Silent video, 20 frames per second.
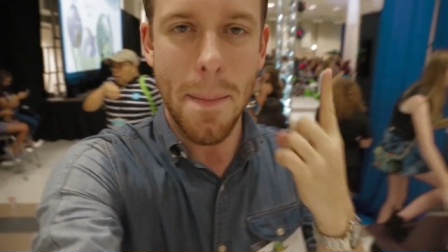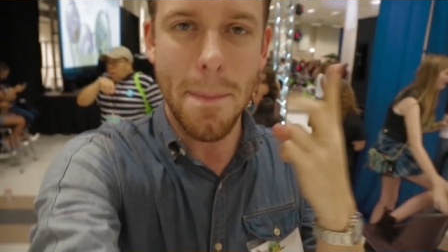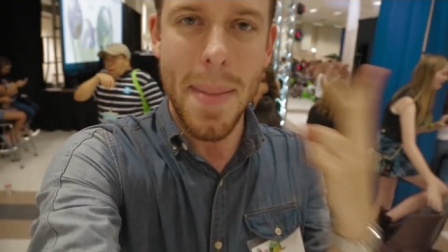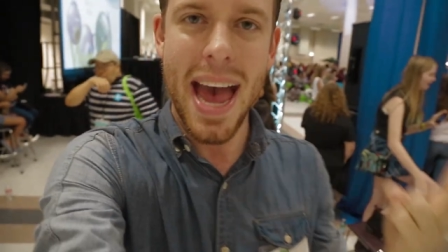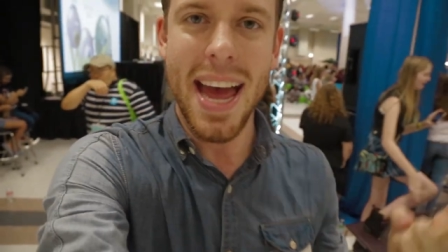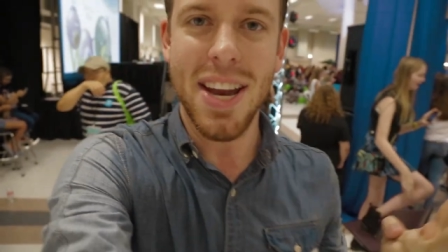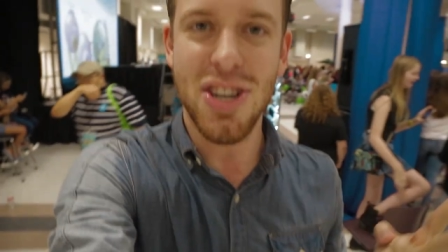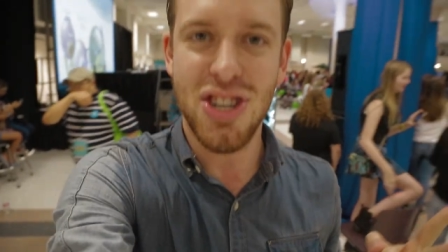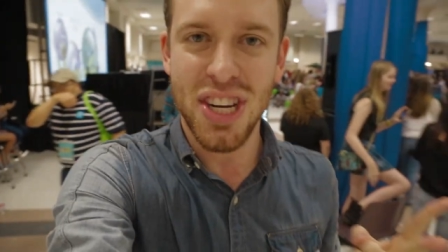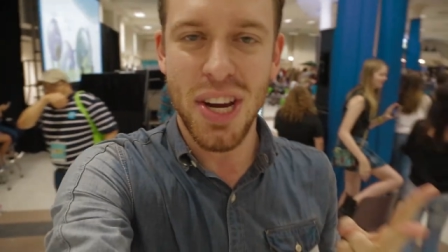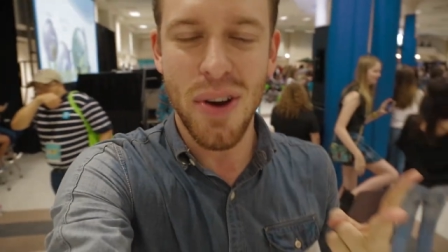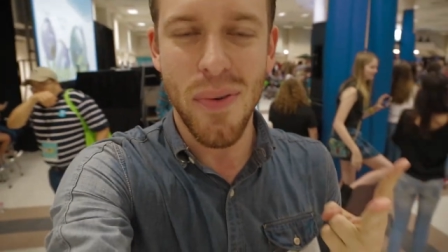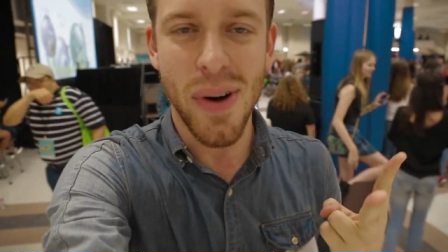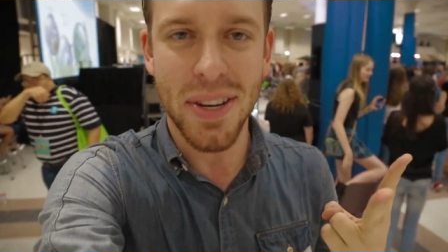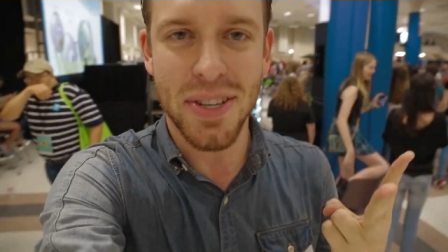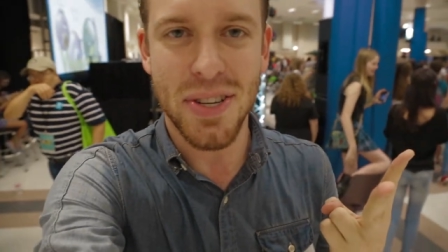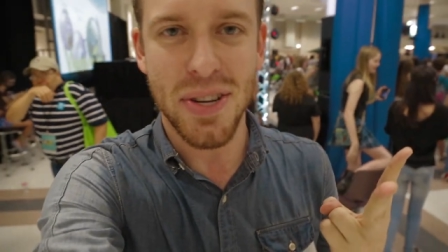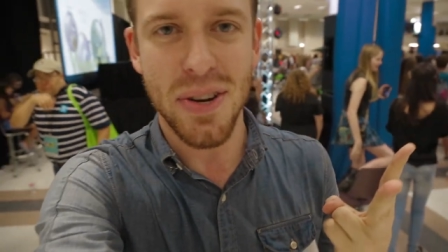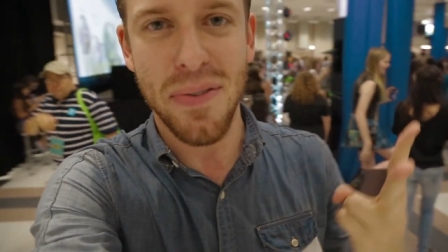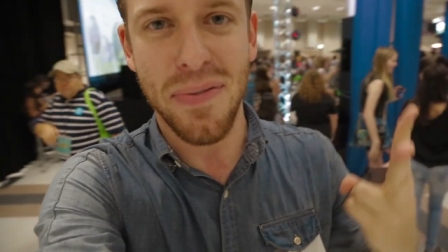Matt
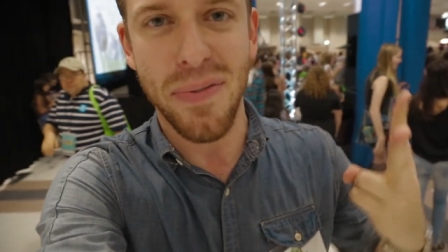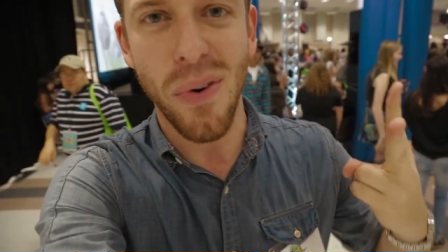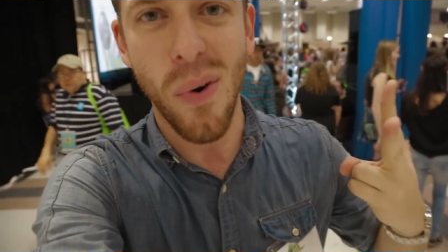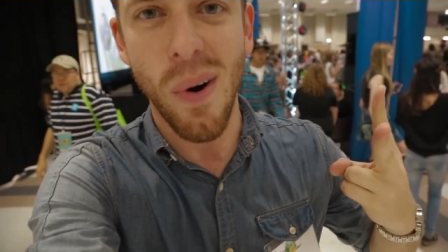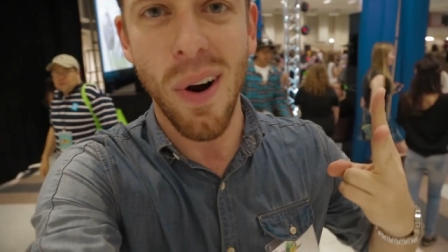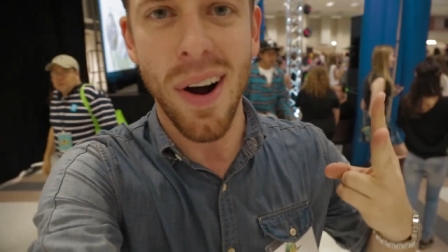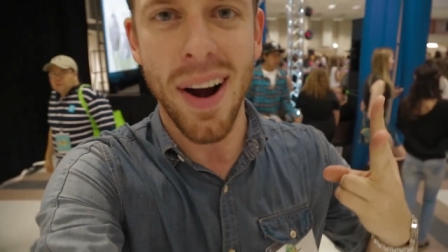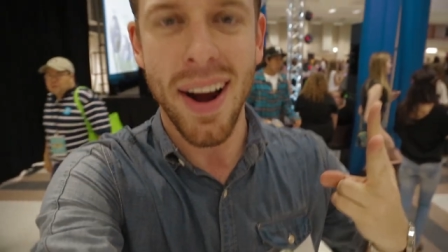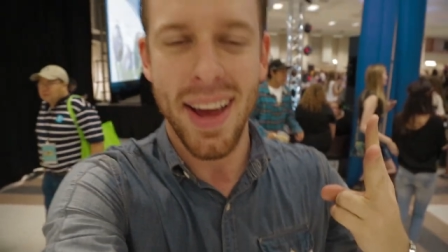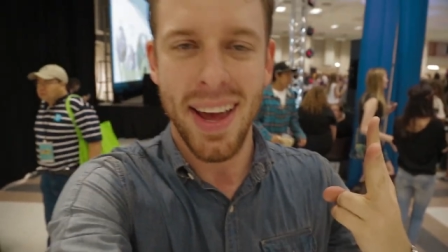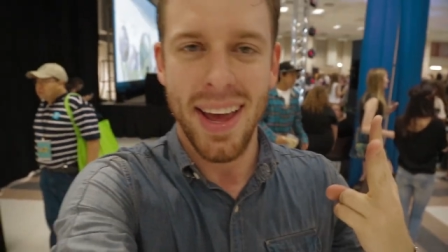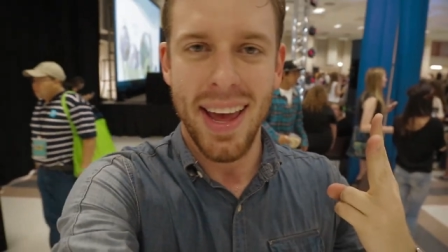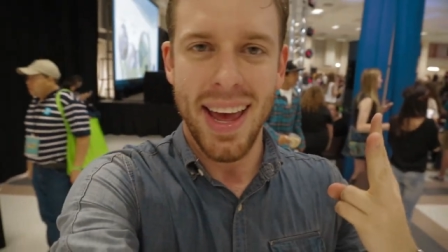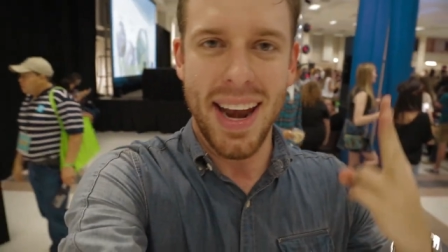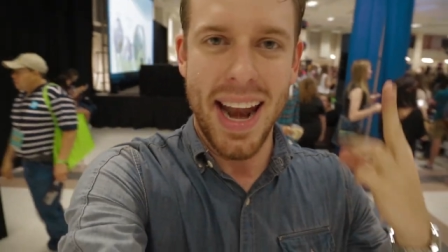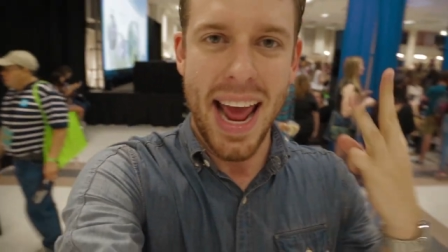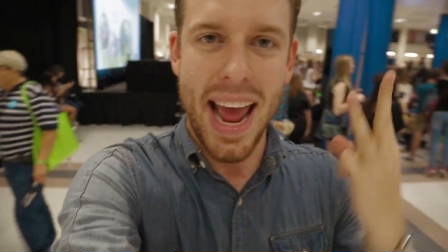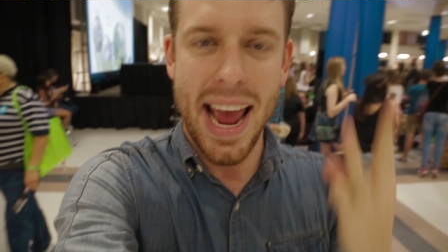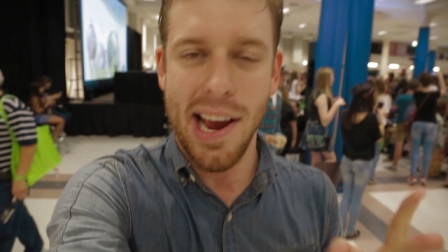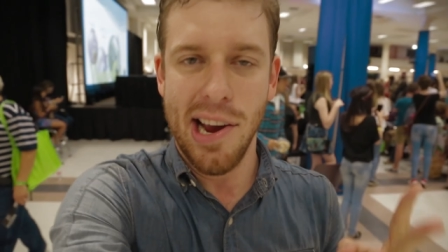G124,
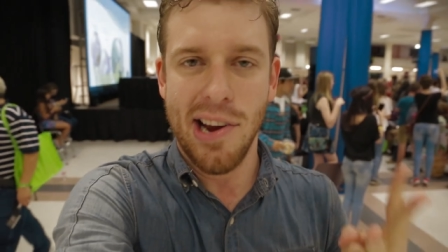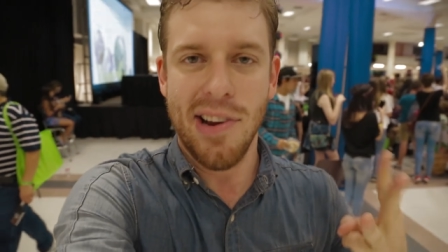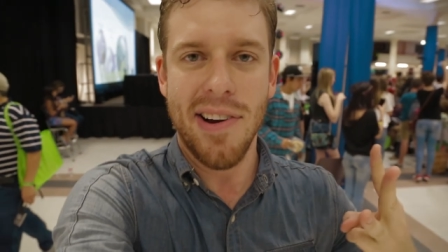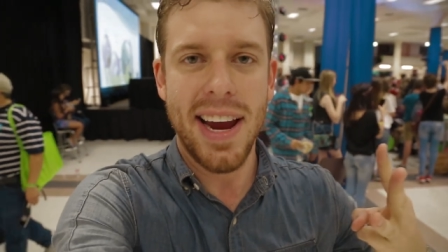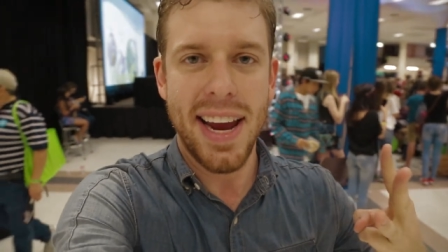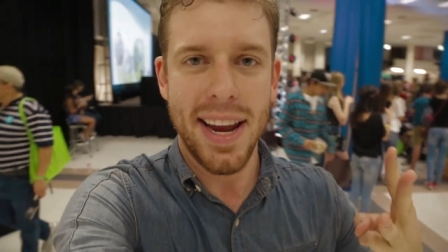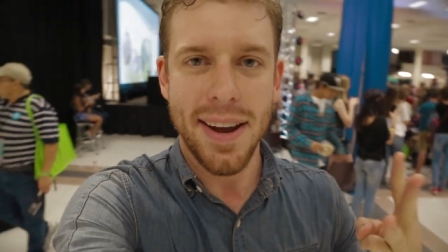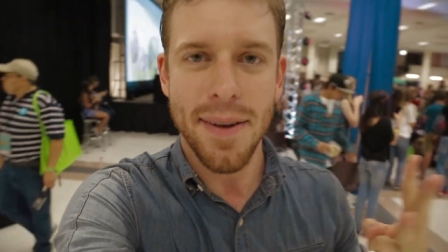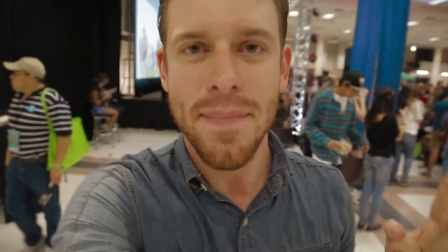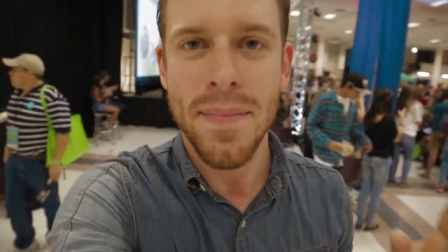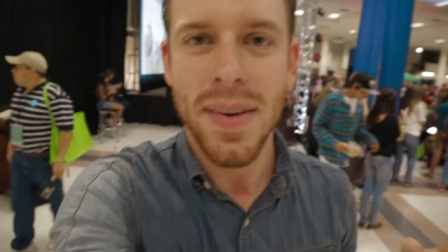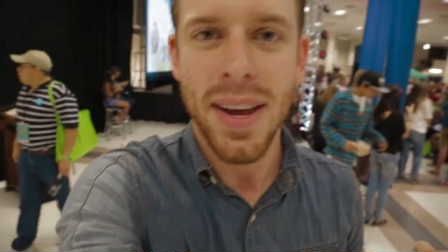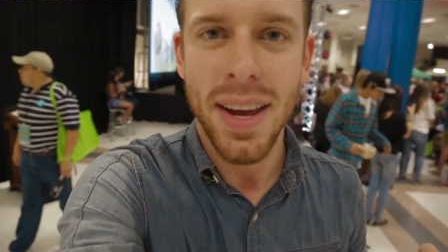and Hank Green.